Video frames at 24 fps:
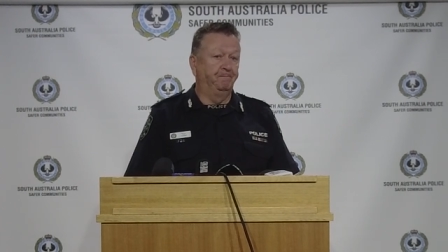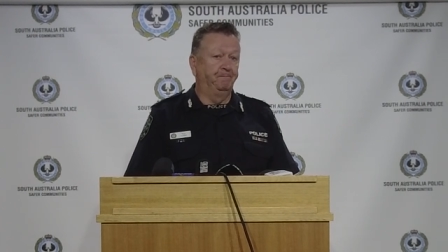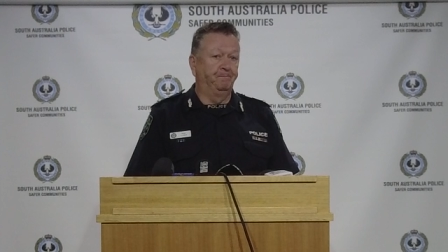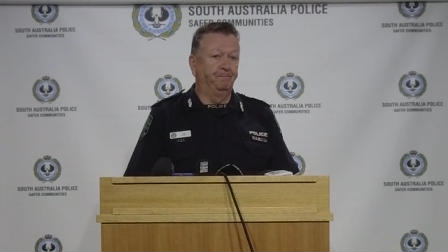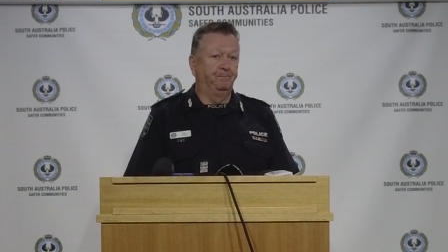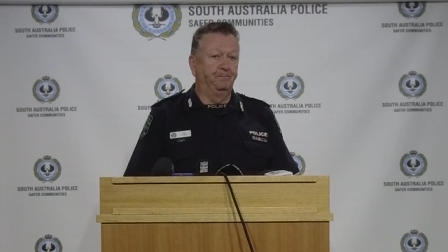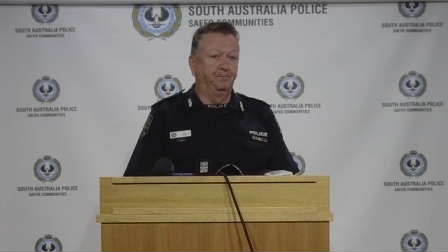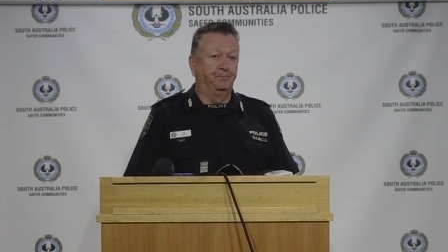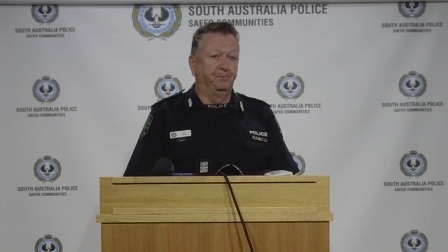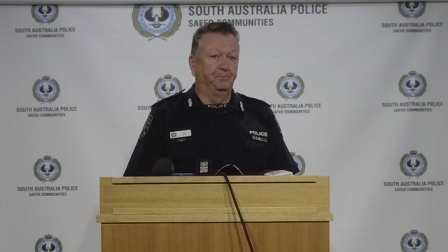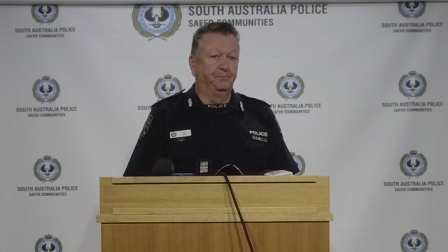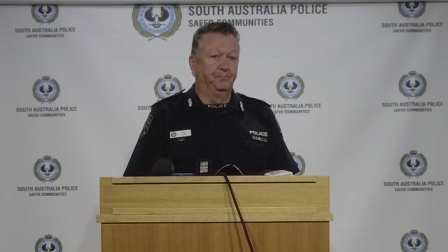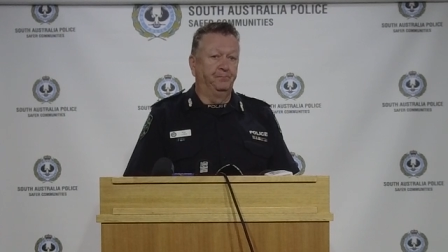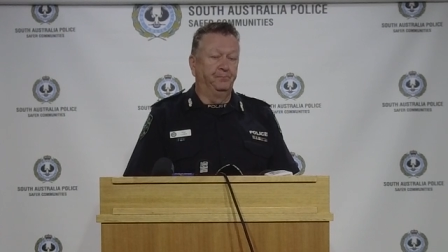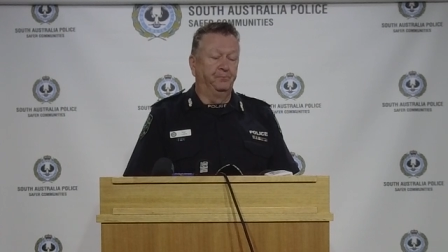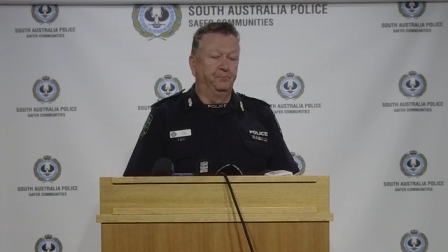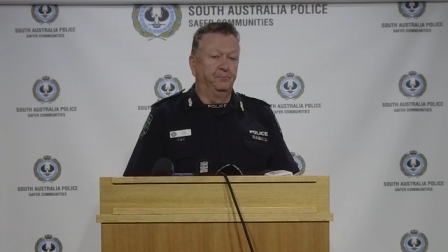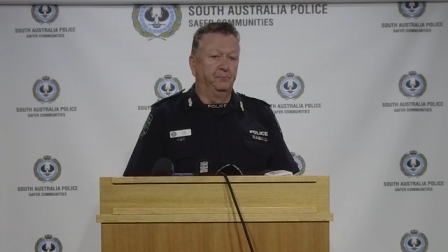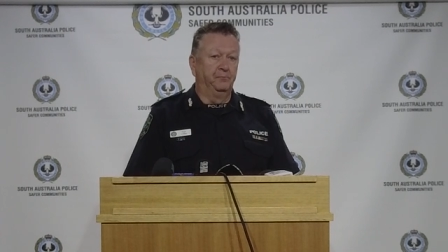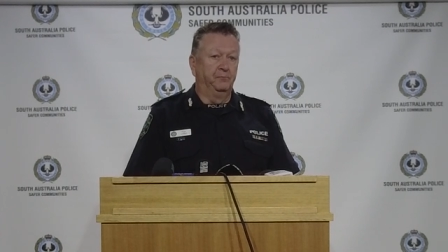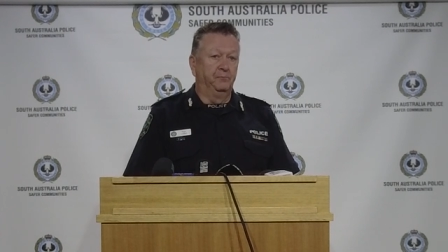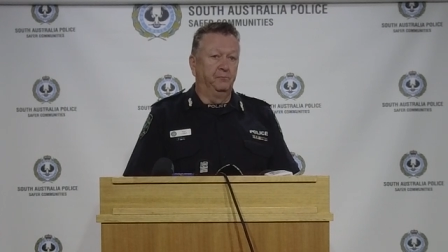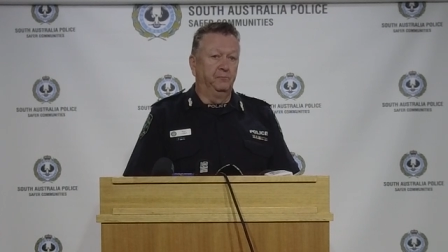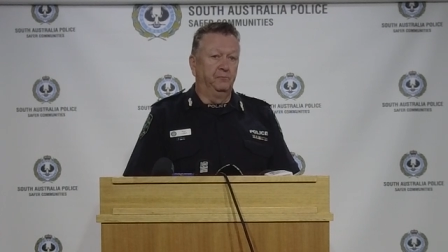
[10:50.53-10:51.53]
And the
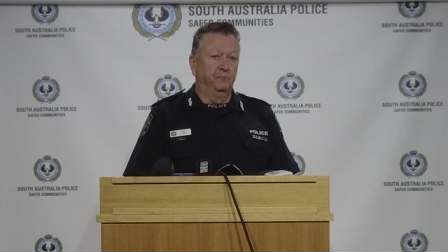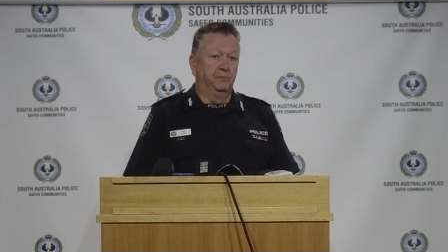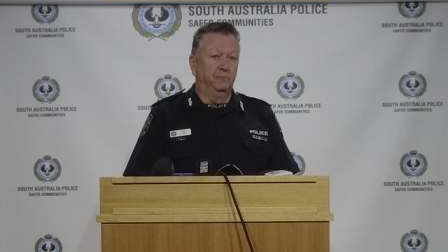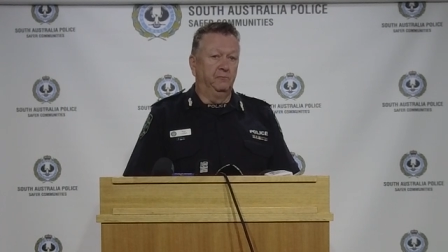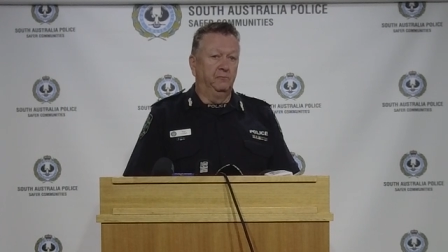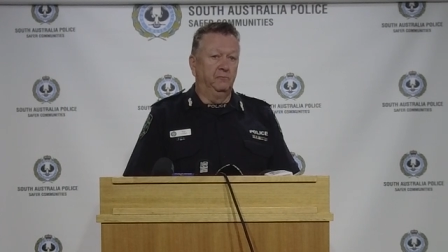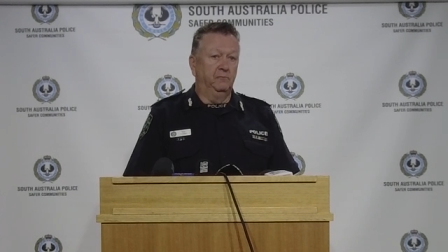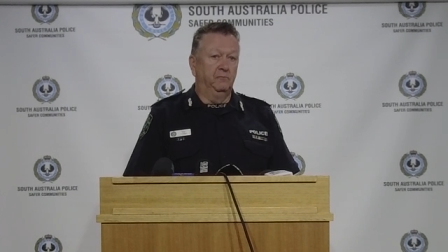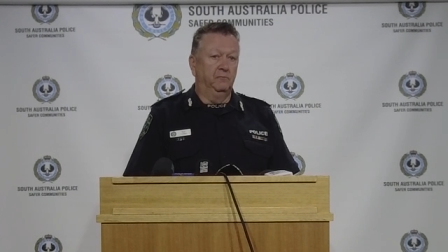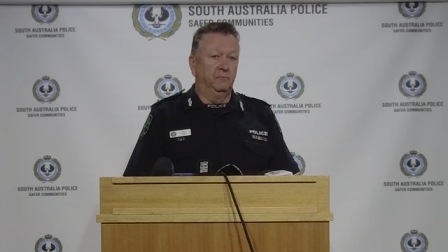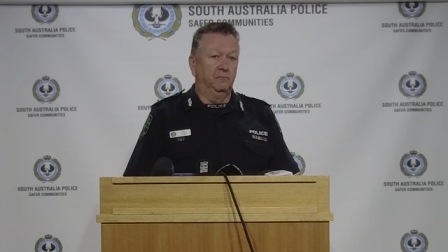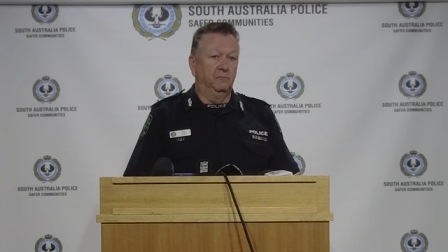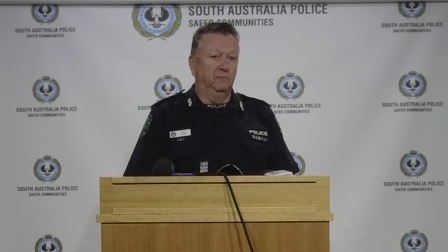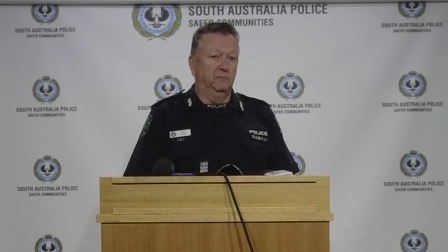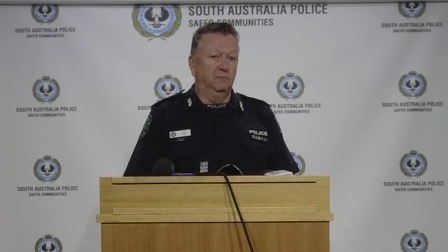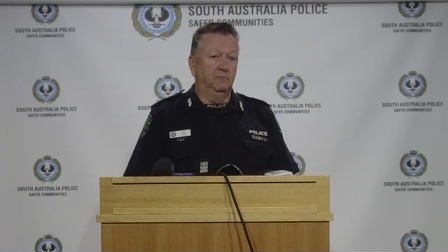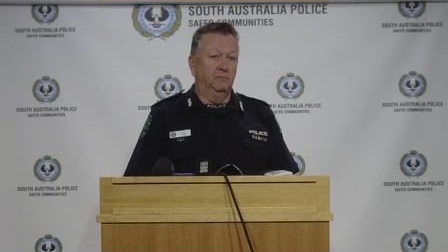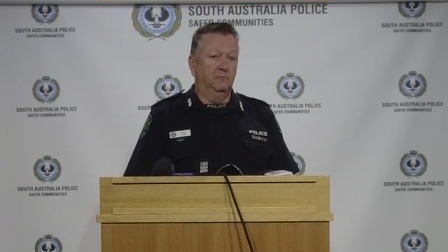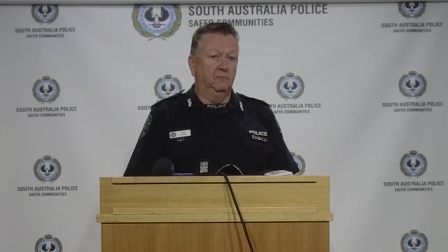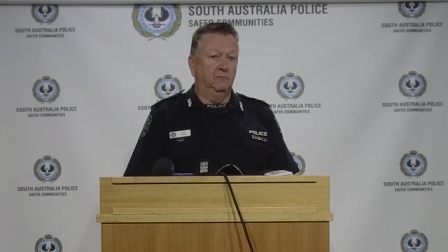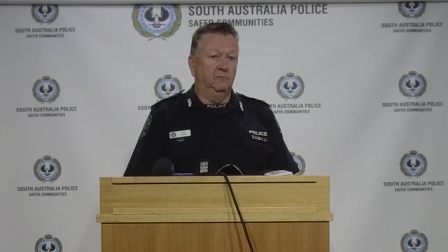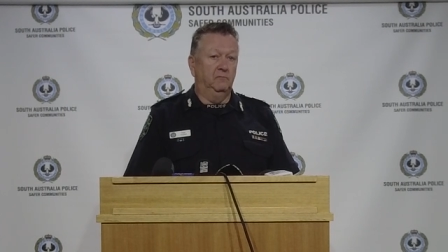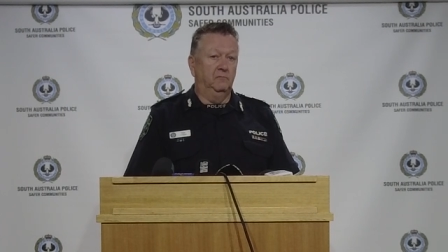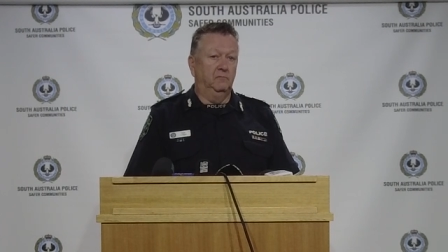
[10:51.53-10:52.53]
condition of the car when it was
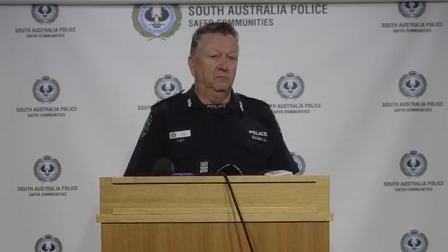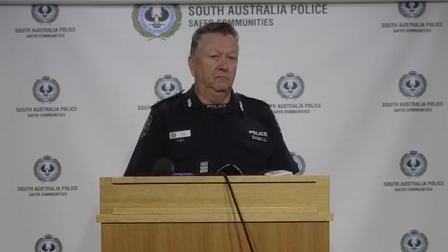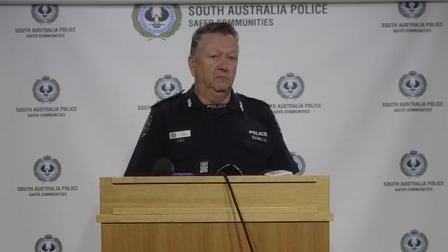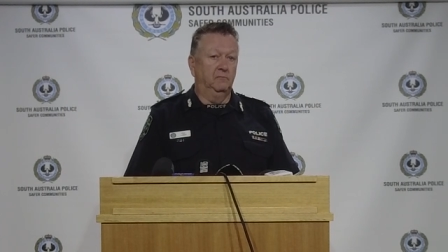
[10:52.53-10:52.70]
found,